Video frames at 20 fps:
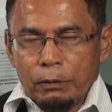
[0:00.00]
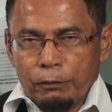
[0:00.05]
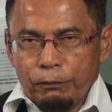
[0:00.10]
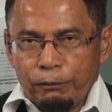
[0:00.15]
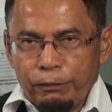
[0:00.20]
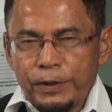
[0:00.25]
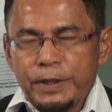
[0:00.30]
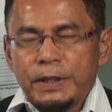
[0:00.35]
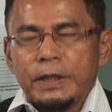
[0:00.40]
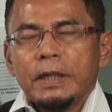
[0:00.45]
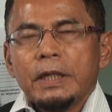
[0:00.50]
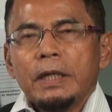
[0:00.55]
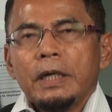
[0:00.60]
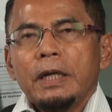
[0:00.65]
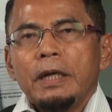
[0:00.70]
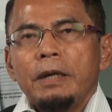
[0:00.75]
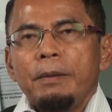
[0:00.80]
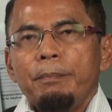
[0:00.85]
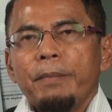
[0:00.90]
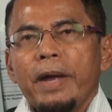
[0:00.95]

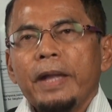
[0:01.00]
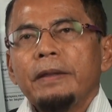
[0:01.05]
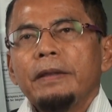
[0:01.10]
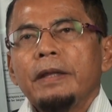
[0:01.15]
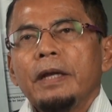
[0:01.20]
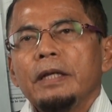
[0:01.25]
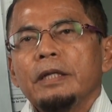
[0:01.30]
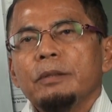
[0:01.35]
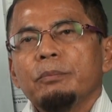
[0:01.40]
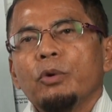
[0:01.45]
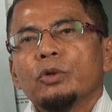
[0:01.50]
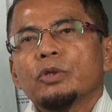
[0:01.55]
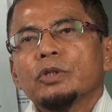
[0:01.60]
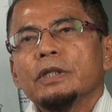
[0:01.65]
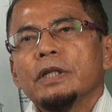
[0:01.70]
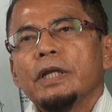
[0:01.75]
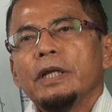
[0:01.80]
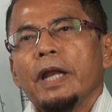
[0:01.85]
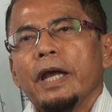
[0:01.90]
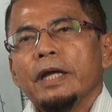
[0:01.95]
physical, mental,
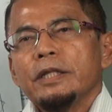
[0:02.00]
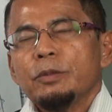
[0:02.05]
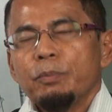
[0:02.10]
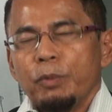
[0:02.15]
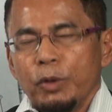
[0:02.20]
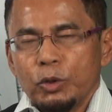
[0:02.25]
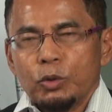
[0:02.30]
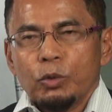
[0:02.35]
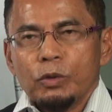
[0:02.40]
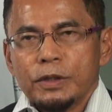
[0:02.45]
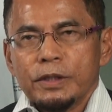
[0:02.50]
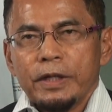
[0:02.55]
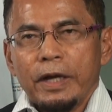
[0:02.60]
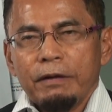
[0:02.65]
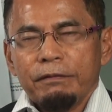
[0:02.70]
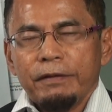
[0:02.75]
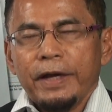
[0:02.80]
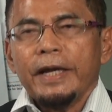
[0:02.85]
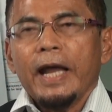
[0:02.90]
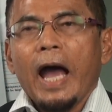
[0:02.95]
emotional and spiritual
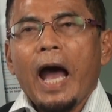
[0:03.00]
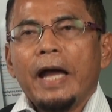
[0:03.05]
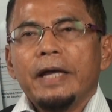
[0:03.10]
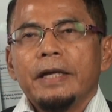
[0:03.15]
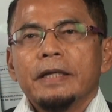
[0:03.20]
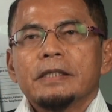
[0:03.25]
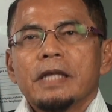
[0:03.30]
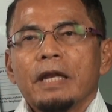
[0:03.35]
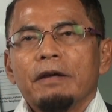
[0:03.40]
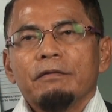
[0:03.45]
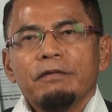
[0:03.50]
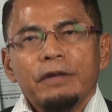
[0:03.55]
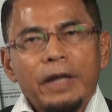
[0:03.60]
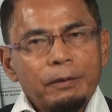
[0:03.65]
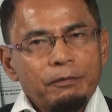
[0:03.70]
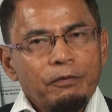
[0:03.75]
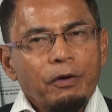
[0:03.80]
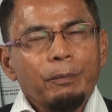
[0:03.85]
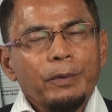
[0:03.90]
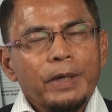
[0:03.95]
self at the highest level.
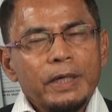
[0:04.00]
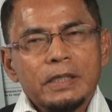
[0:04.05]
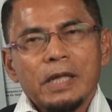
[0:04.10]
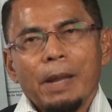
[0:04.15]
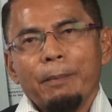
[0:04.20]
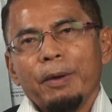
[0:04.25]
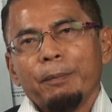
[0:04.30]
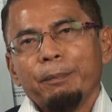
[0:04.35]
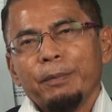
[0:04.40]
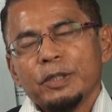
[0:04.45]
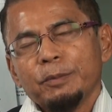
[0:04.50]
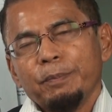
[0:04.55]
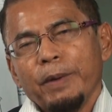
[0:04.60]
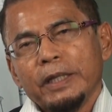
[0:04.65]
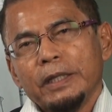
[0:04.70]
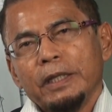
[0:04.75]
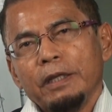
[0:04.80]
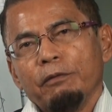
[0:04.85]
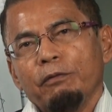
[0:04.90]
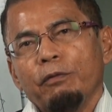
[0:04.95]
Like from the Islamic
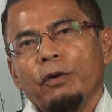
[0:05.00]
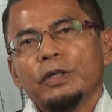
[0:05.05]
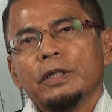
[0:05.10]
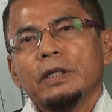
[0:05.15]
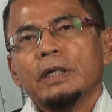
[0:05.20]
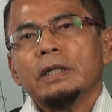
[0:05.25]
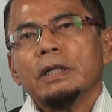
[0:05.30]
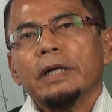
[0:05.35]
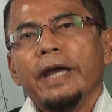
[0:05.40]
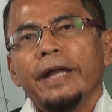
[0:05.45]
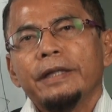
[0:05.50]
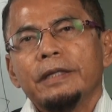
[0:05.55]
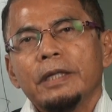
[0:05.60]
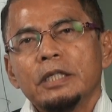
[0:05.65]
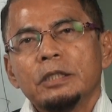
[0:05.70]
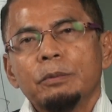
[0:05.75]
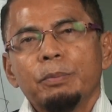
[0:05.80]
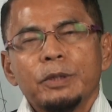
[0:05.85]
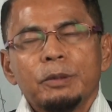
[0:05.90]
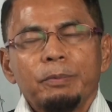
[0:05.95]
perspective, for the
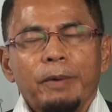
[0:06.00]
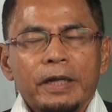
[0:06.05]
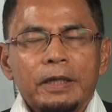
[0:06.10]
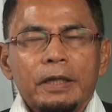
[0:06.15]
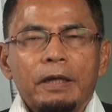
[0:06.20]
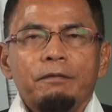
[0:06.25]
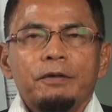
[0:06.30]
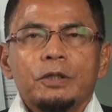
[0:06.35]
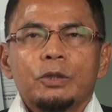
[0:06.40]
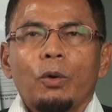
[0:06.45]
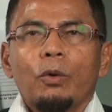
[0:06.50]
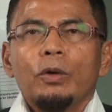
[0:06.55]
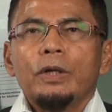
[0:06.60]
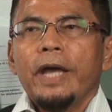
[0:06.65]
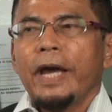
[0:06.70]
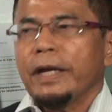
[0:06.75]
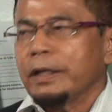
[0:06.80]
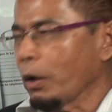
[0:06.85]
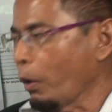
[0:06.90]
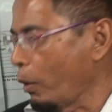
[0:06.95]
atheist perspective, is
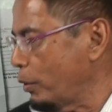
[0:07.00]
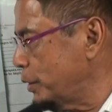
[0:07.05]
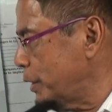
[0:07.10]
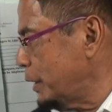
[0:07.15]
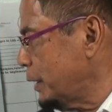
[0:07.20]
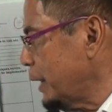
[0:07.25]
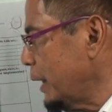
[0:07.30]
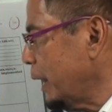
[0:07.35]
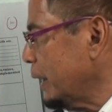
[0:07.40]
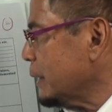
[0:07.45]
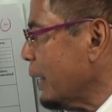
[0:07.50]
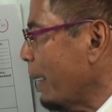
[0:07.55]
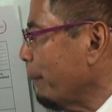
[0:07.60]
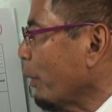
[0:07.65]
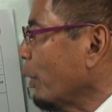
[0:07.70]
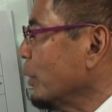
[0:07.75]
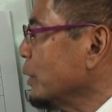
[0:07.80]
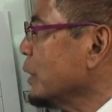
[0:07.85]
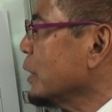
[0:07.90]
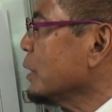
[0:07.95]
only at the conscious and the
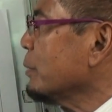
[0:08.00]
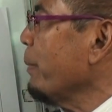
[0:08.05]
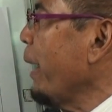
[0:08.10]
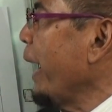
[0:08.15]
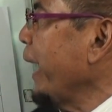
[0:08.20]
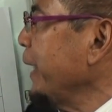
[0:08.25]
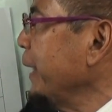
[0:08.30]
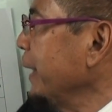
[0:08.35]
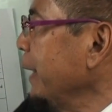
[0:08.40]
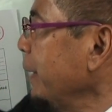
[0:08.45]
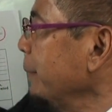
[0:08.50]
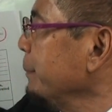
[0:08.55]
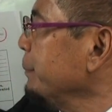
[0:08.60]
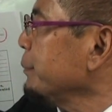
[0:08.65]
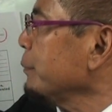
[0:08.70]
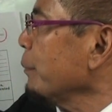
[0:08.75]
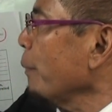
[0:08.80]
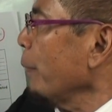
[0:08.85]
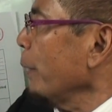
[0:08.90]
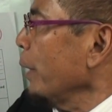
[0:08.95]
subconscious mind.
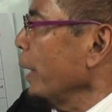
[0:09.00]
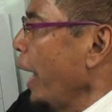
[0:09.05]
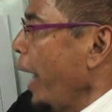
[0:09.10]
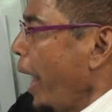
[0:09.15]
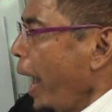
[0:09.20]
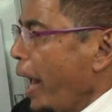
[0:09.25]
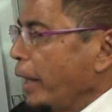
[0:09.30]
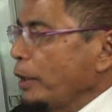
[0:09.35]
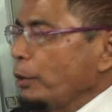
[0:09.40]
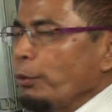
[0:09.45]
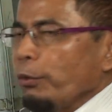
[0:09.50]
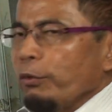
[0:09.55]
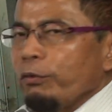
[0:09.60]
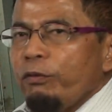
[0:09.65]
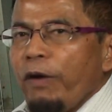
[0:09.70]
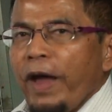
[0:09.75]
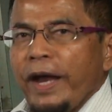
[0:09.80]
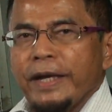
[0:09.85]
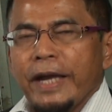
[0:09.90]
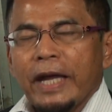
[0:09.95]
And to
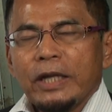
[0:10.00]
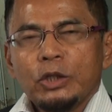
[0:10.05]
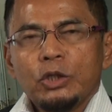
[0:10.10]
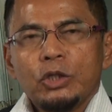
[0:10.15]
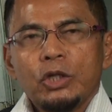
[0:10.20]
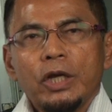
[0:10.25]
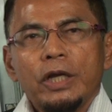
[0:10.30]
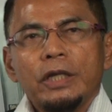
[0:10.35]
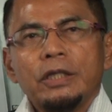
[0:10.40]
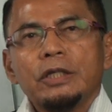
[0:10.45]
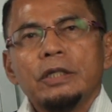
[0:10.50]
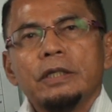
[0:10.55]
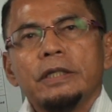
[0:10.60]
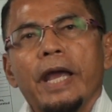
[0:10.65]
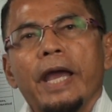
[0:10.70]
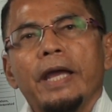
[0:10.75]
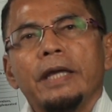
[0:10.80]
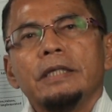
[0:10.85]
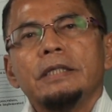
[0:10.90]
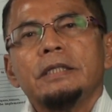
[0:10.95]
effect that change,
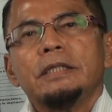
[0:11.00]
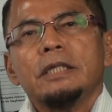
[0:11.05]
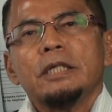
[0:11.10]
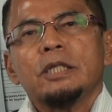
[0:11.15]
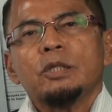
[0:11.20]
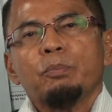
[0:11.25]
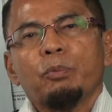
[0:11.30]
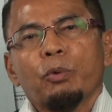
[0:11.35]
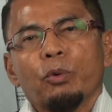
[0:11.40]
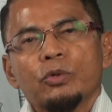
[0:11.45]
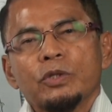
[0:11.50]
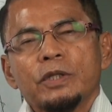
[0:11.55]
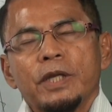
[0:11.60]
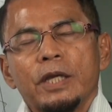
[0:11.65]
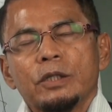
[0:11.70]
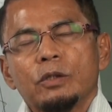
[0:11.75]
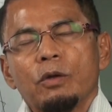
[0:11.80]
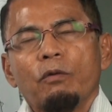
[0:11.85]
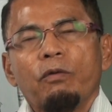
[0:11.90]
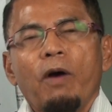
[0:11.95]
there is this
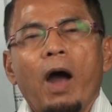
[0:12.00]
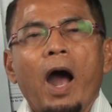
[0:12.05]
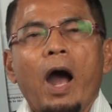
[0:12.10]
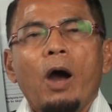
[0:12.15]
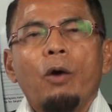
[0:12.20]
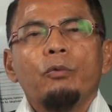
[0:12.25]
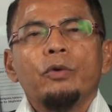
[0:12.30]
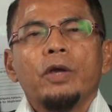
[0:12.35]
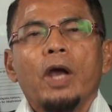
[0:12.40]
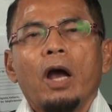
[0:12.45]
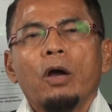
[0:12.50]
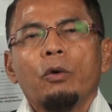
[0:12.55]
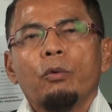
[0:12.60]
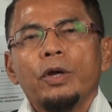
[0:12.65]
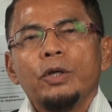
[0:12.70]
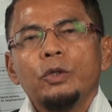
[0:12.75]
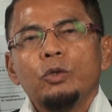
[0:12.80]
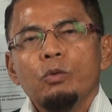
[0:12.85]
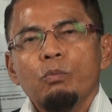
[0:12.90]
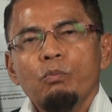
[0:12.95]
process of how we are
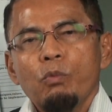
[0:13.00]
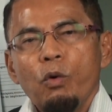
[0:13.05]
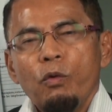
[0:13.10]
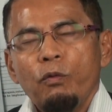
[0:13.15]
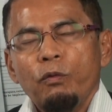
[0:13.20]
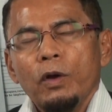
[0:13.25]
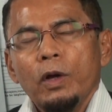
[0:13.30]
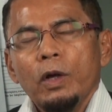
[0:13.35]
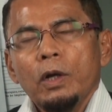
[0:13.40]
going to move